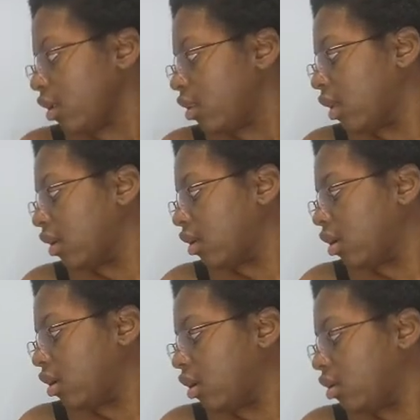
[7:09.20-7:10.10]
like,
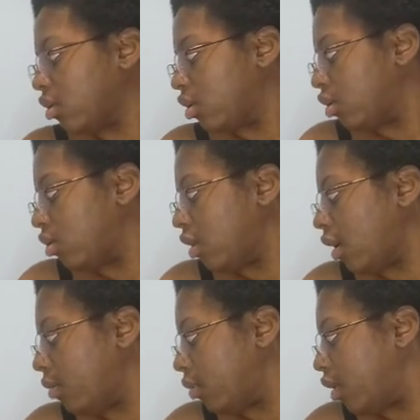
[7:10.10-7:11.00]
you can do
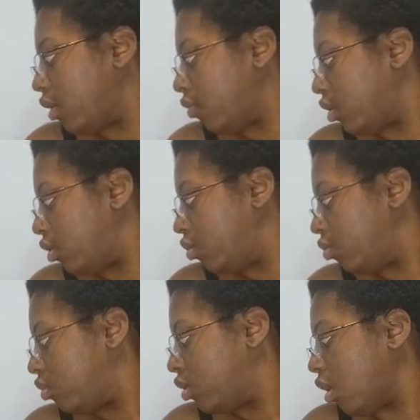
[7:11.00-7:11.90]
that. But if you
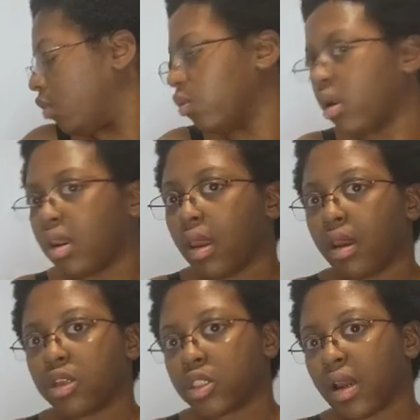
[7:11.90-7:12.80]
don't want to
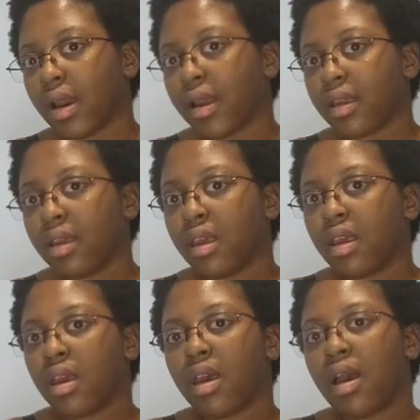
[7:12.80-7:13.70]
air dry,
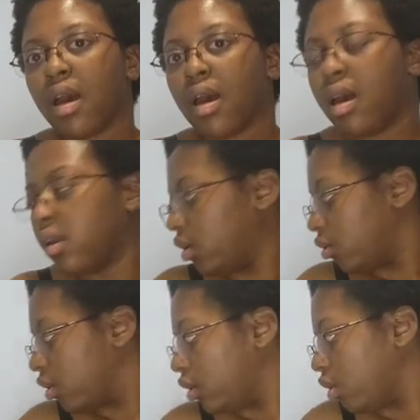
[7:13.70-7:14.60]
you
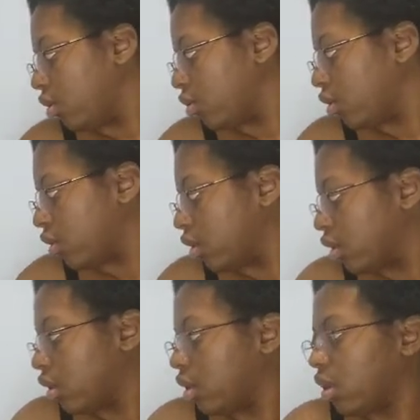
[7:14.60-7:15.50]
can use
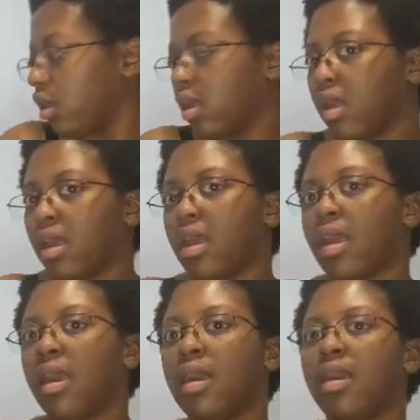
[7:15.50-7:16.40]

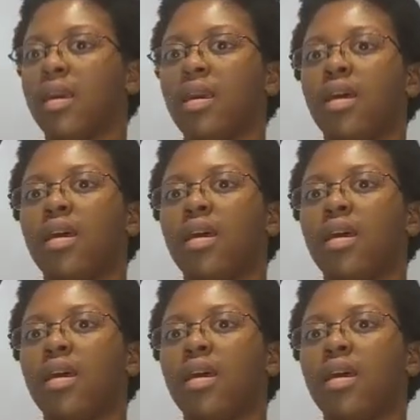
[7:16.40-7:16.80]
a